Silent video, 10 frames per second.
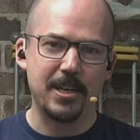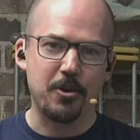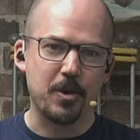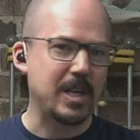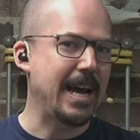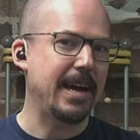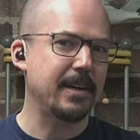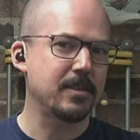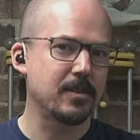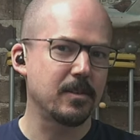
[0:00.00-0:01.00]
in your
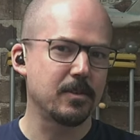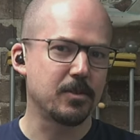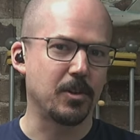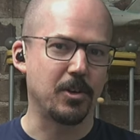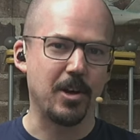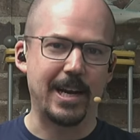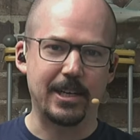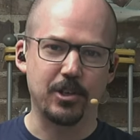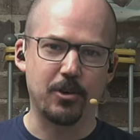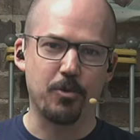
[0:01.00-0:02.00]
attacks? so that you're not
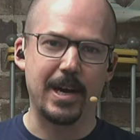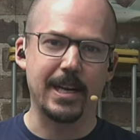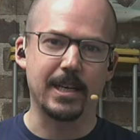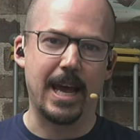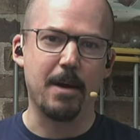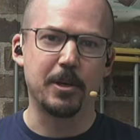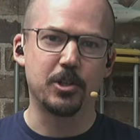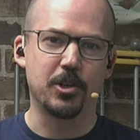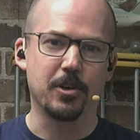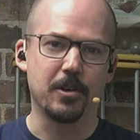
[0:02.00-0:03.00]
actually yeah. creating
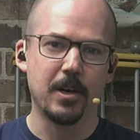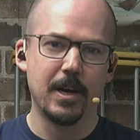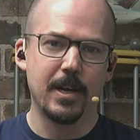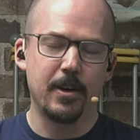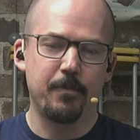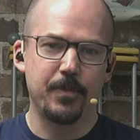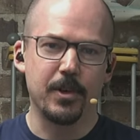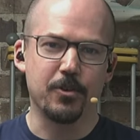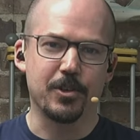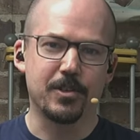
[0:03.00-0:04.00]
damage. You're, yeah,
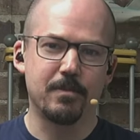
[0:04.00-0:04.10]
you're just